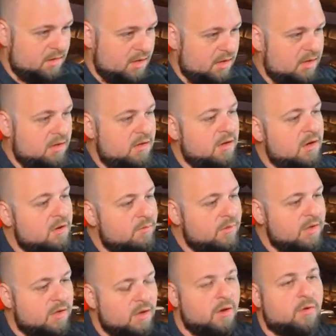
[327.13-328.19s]
And here
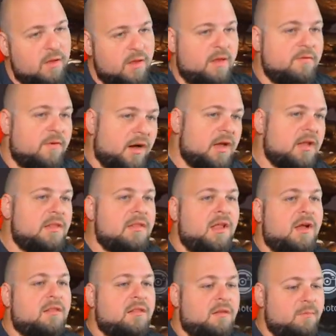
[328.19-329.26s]
we go. We have
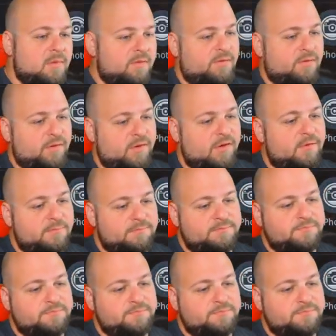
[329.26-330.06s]
unlocked the mystery.